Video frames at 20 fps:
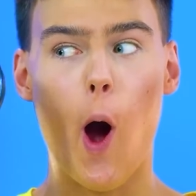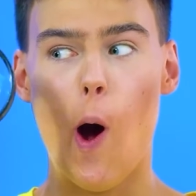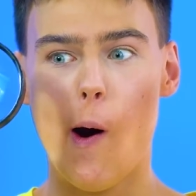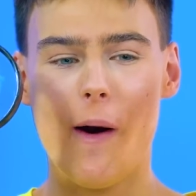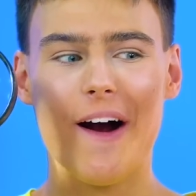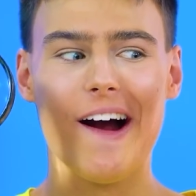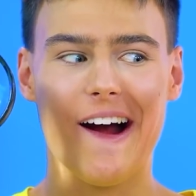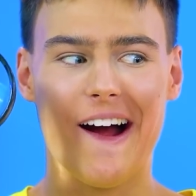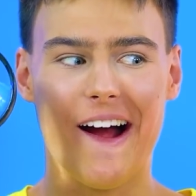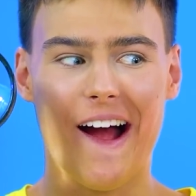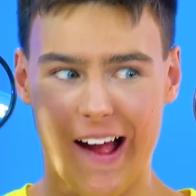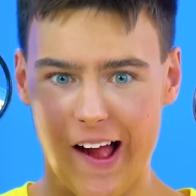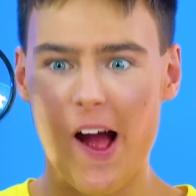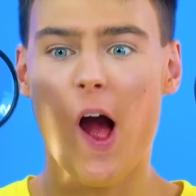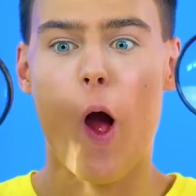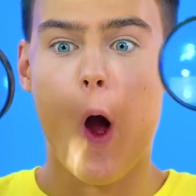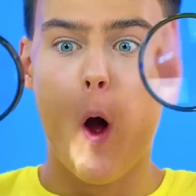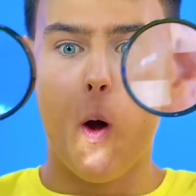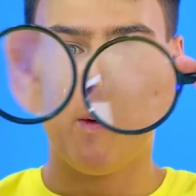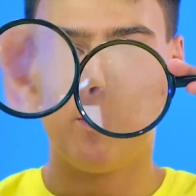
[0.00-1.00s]

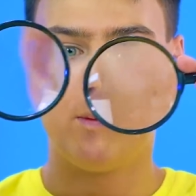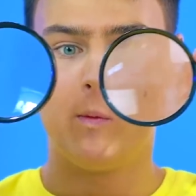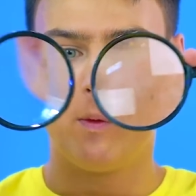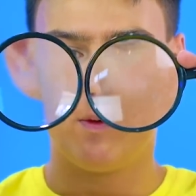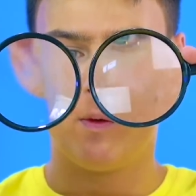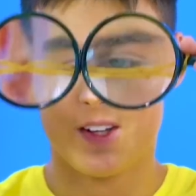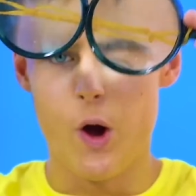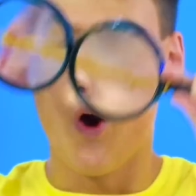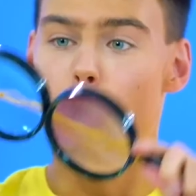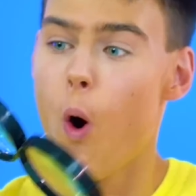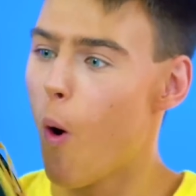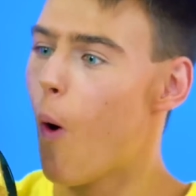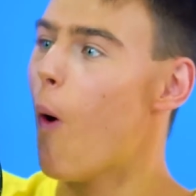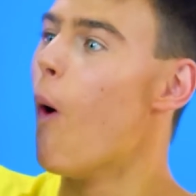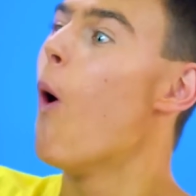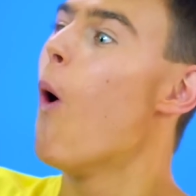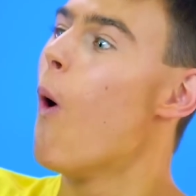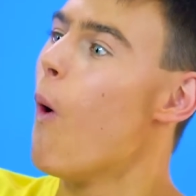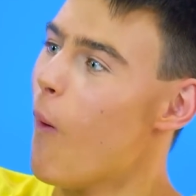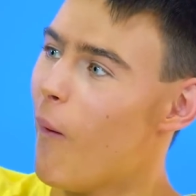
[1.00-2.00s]
Magnifying glass?
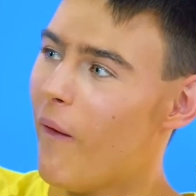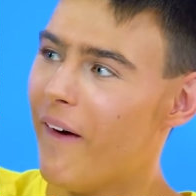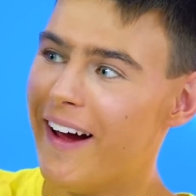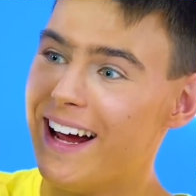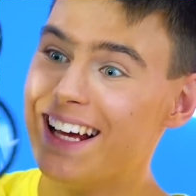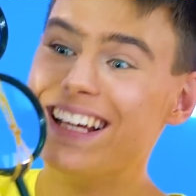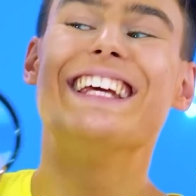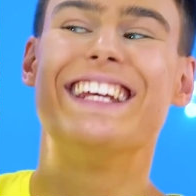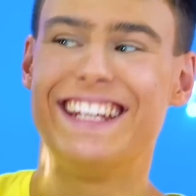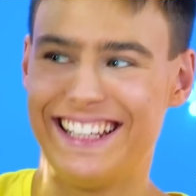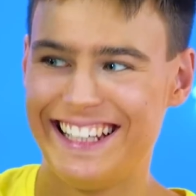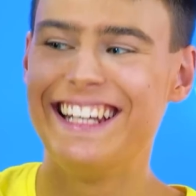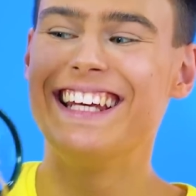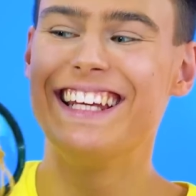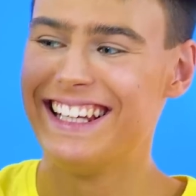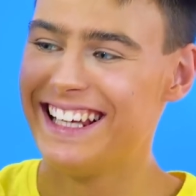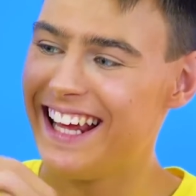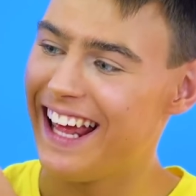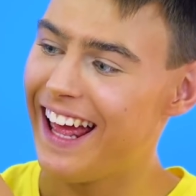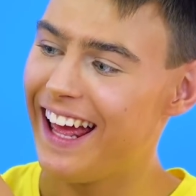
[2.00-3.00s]
Activate!
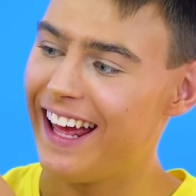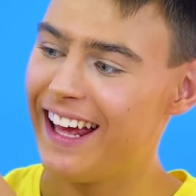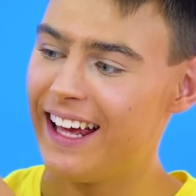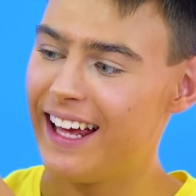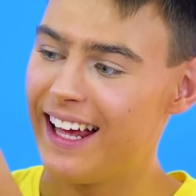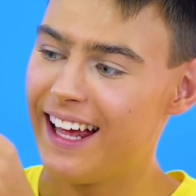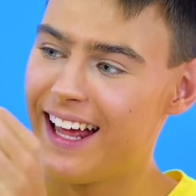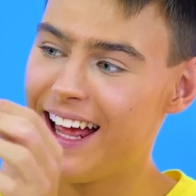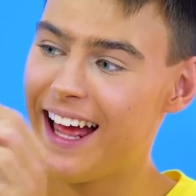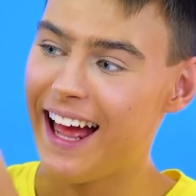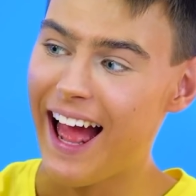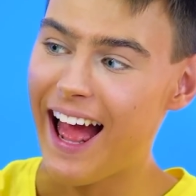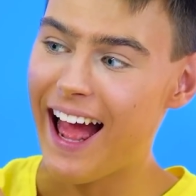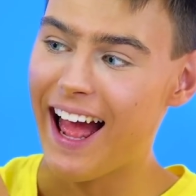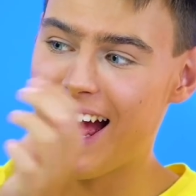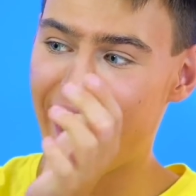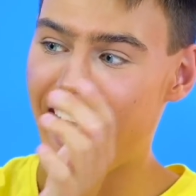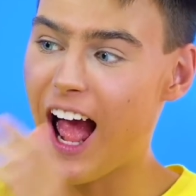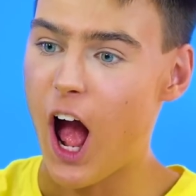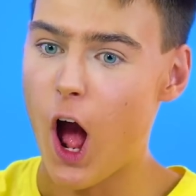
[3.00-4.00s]
What is this?